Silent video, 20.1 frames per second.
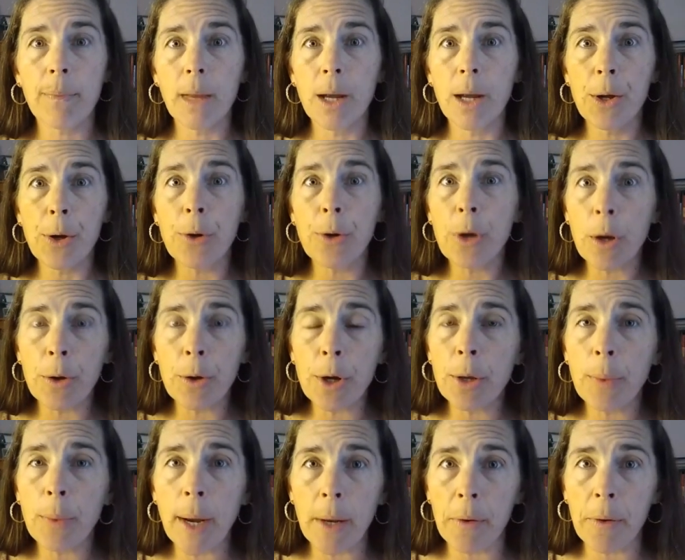So don't
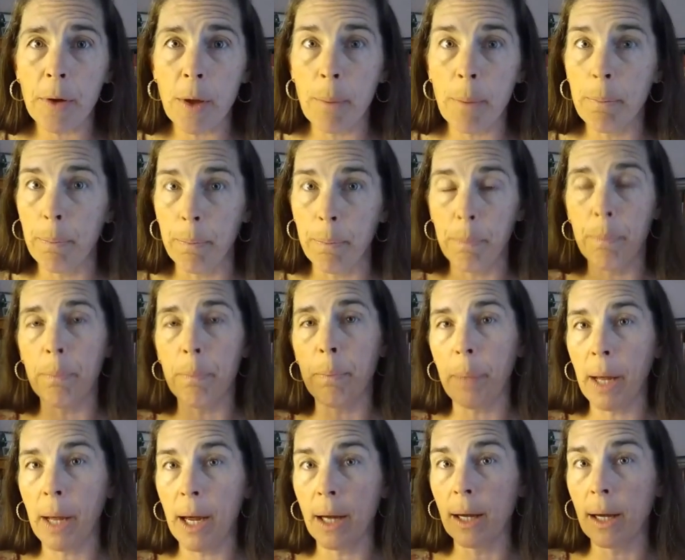just wait for the
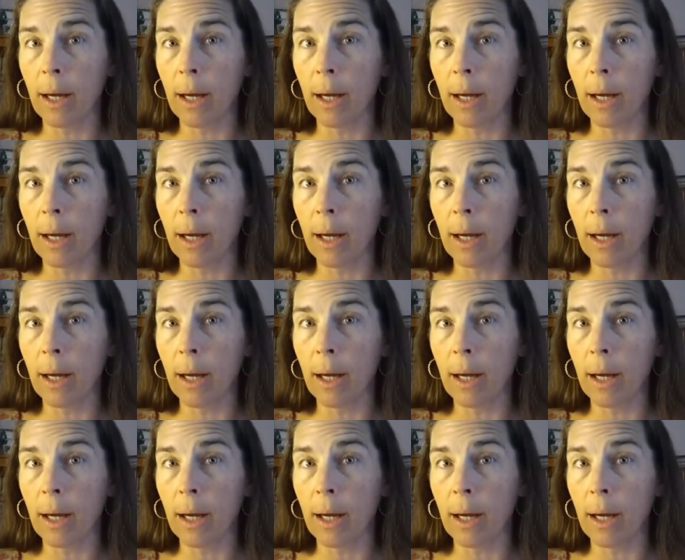big